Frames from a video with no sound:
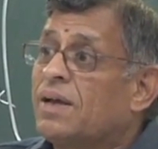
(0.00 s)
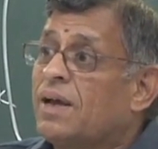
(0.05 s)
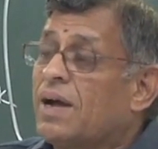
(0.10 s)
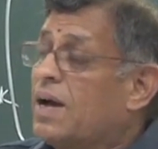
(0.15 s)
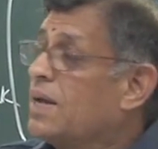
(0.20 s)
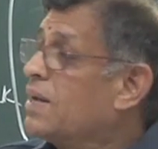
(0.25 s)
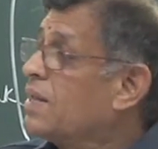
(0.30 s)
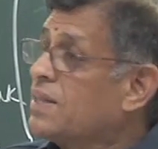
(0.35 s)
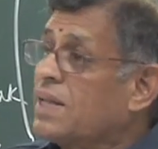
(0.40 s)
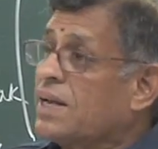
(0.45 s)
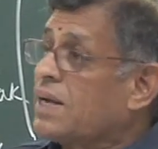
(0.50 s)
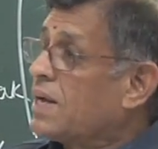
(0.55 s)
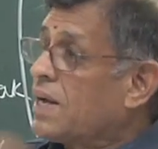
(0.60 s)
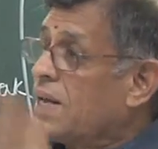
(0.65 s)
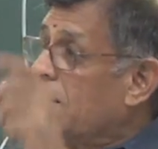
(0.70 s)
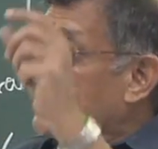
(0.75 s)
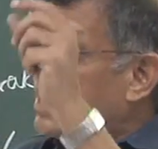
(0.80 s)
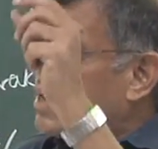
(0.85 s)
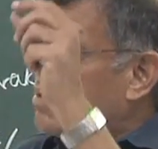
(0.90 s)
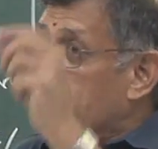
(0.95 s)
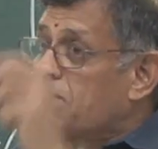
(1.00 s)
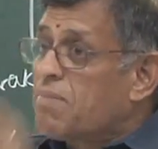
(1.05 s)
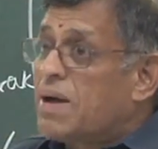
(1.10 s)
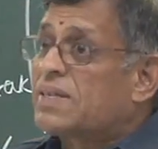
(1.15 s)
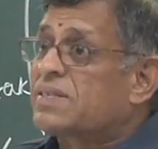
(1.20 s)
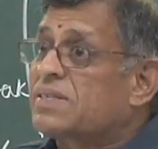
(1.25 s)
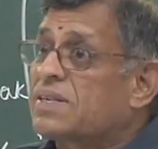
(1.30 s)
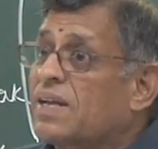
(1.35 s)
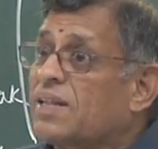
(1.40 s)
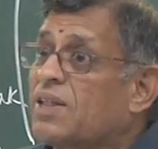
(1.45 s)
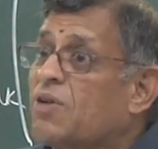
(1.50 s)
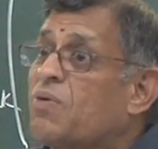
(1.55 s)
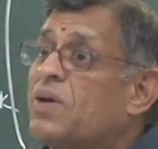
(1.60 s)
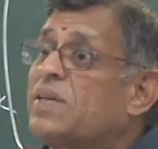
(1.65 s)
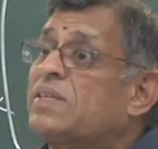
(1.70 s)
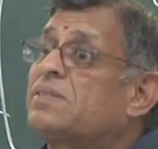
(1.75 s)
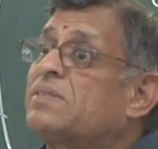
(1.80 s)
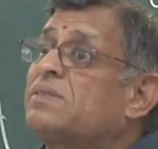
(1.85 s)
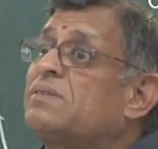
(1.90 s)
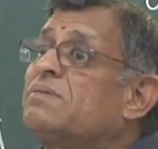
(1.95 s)
another cleaner must,
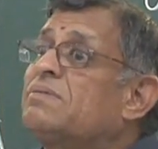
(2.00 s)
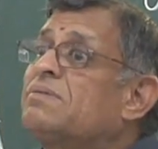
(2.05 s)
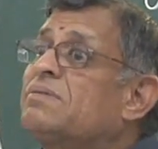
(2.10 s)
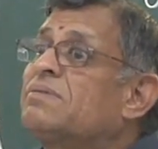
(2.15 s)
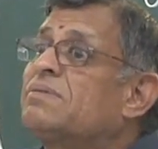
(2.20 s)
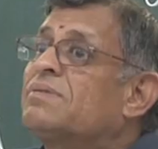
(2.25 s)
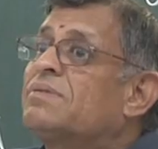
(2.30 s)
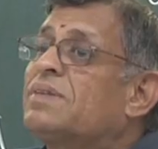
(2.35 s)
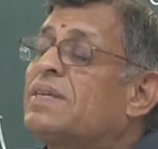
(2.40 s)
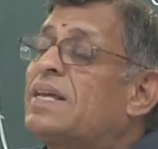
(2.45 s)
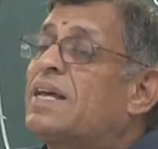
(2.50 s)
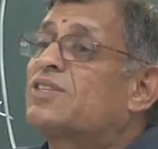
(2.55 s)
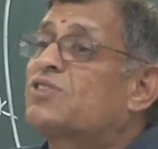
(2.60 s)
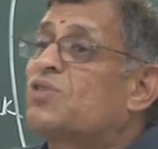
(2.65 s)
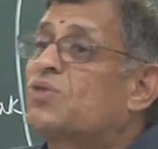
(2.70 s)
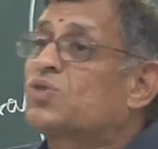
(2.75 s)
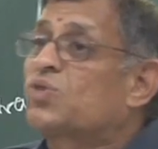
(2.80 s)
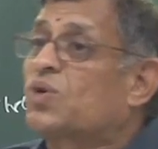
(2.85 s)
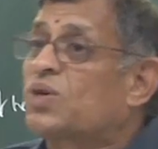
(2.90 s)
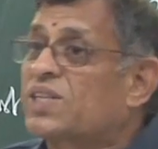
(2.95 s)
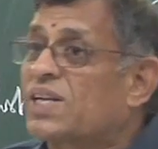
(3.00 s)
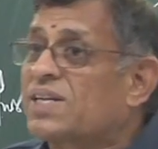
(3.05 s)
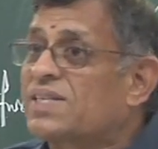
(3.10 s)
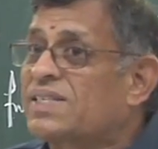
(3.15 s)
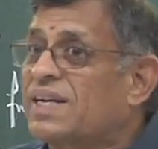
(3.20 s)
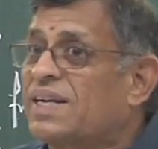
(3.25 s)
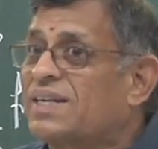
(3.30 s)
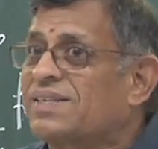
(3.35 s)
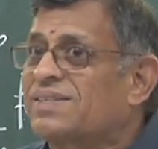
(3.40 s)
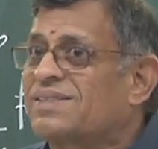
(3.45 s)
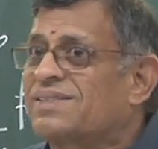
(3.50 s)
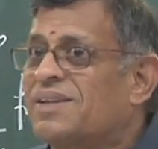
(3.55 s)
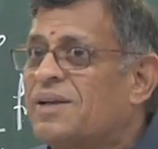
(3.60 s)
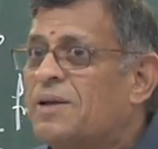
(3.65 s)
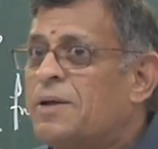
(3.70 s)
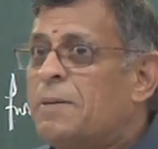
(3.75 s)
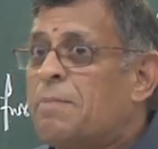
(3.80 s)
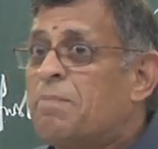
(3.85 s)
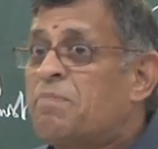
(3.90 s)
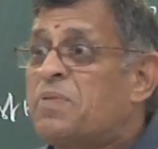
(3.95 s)
otherwise he has no social status.
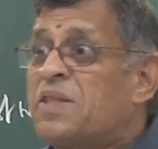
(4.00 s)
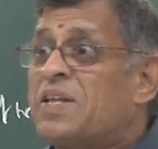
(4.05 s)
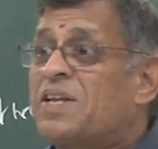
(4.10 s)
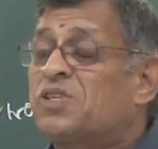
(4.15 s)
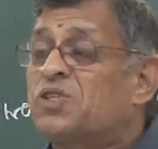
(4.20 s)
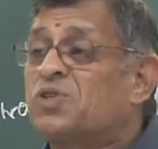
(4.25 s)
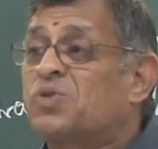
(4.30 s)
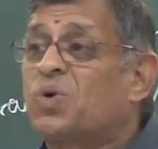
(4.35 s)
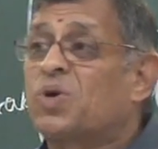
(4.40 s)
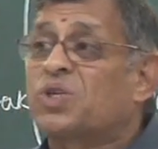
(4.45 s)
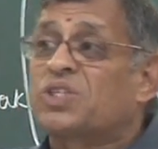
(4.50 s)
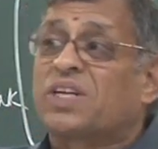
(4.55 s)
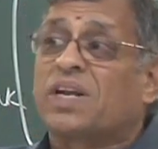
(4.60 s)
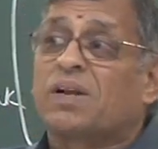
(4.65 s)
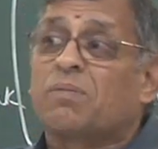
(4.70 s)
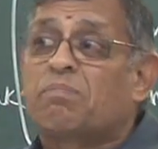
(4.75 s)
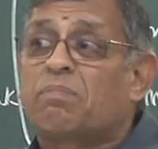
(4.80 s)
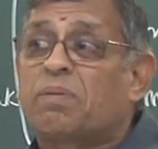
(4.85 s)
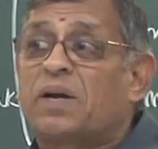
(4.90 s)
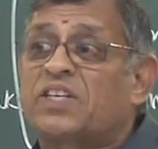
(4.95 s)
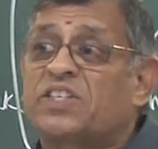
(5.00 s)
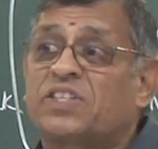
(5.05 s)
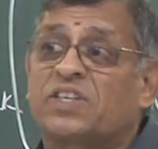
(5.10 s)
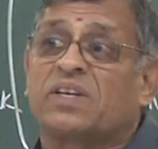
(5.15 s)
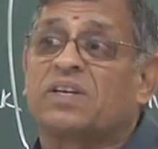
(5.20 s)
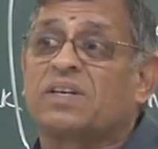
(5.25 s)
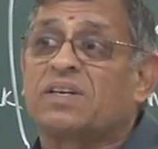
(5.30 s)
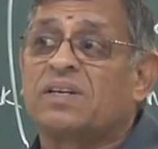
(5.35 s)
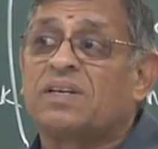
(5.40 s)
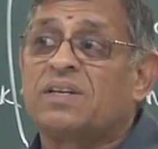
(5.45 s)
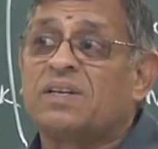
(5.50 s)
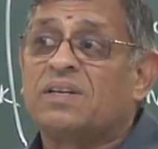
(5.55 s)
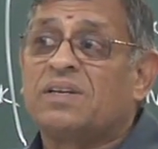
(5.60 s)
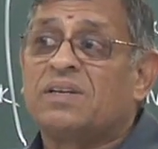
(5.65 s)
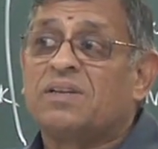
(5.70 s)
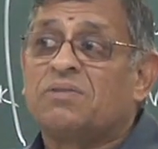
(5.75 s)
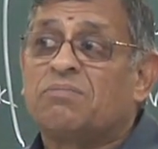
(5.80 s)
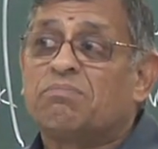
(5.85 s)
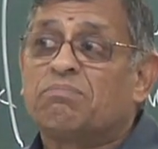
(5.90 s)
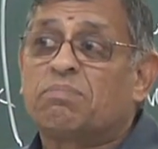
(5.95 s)
Social pressure
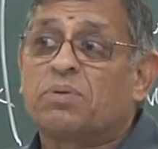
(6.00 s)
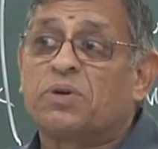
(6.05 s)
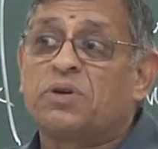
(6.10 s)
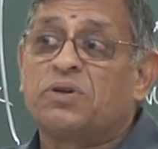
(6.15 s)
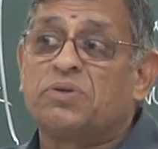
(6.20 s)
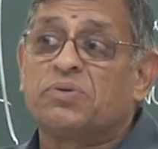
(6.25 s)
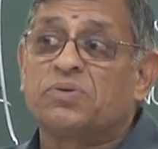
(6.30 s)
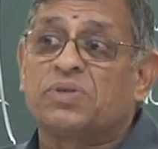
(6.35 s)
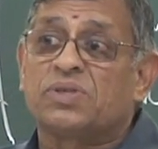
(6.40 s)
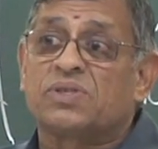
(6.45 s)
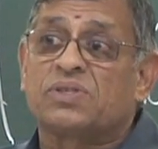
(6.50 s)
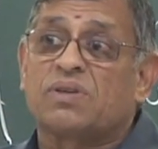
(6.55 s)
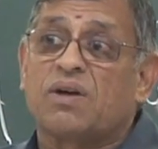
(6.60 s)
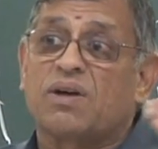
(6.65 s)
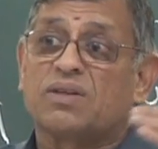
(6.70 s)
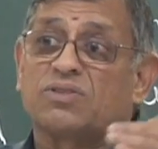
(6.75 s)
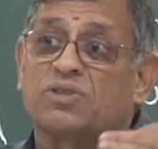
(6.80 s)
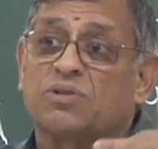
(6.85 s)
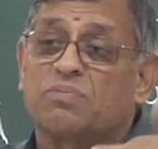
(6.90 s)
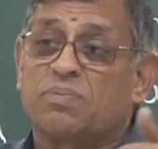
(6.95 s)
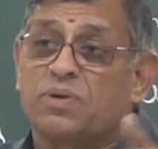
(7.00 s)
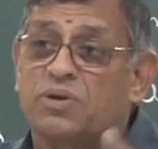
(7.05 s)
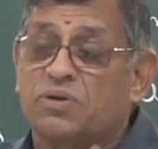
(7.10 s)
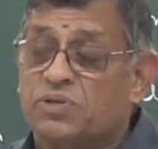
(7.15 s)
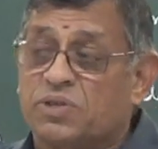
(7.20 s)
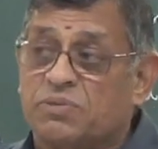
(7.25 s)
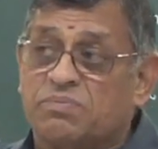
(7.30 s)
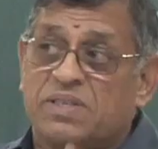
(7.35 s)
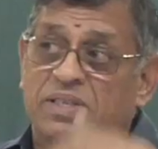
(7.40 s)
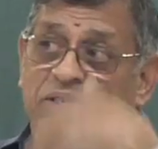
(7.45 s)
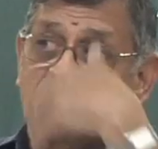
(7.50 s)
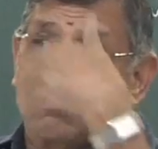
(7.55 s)
produces entrepreneurship. These